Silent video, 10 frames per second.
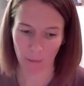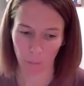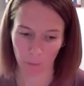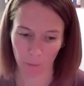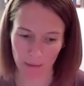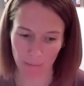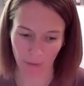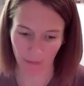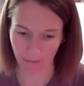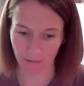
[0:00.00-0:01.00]
That would be
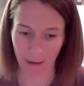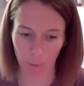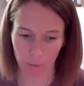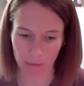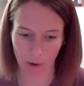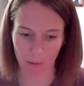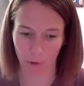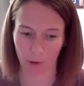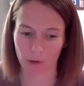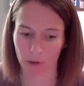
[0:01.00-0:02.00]
my
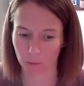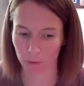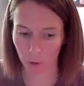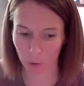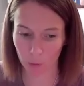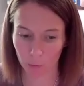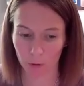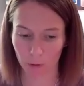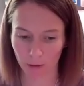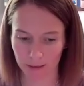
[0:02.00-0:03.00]
protocol: 2
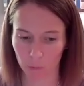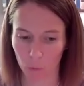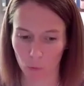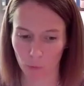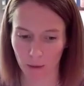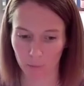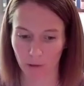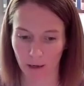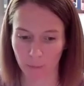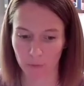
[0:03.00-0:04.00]
progressive warm-up
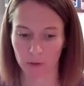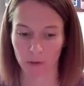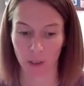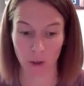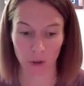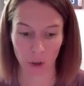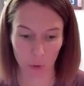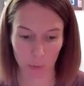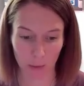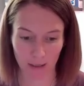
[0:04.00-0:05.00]
reps,
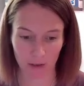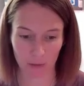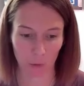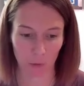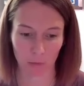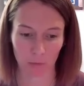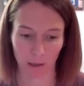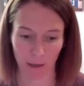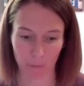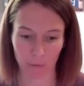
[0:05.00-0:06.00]
2 maximal
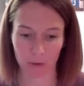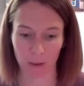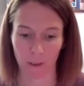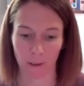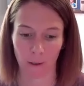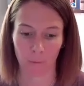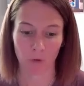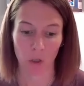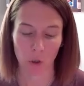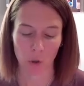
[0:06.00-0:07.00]
reps.
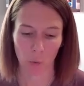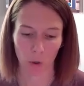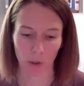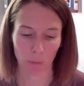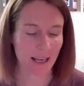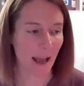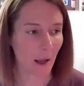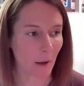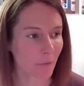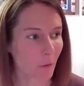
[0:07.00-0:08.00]
You want to be
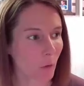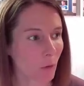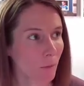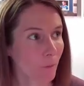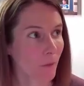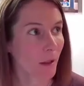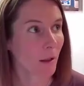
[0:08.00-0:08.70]
careful.